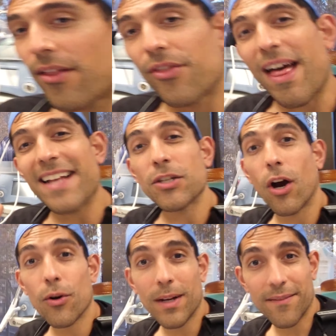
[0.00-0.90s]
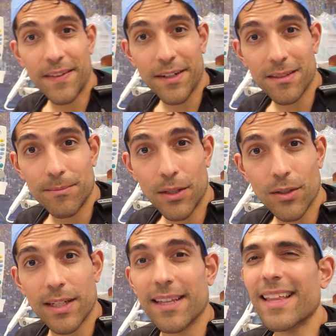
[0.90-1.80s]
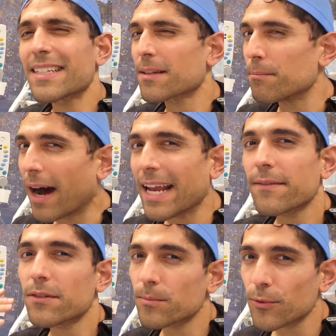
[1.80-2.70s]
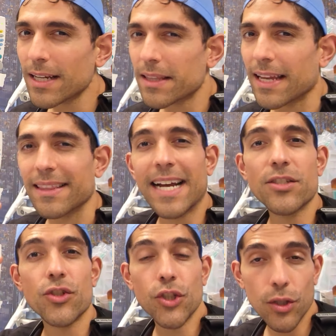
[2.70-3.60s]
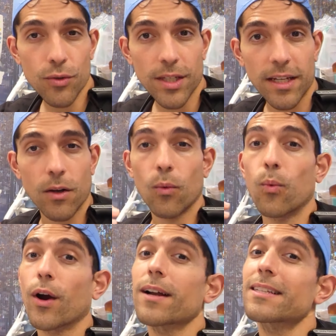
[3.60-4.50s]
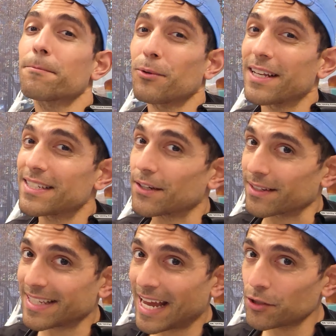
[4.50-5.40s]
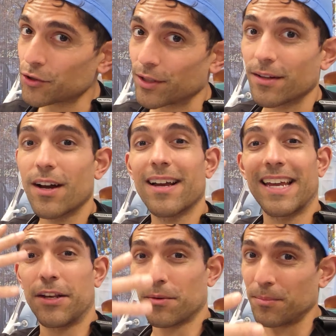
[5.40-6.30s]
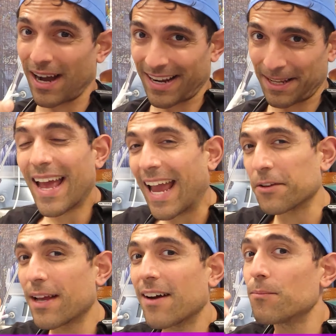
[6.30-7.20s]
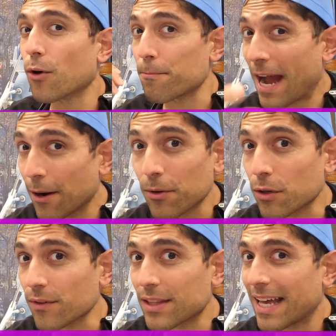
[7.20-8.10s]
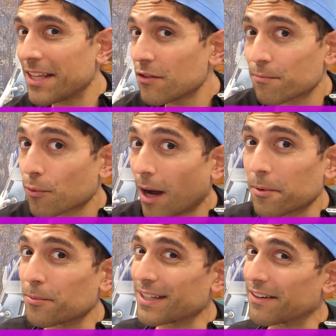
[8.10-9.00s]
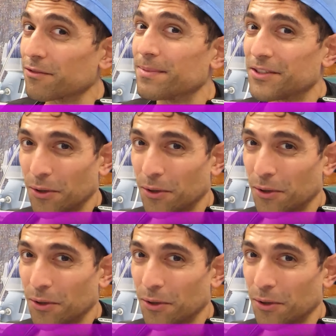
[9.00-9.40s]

That's heart rate variability, that's mindful breathing, that's choosing where to place your attention in your body. And you have more power over that than you've probably ever been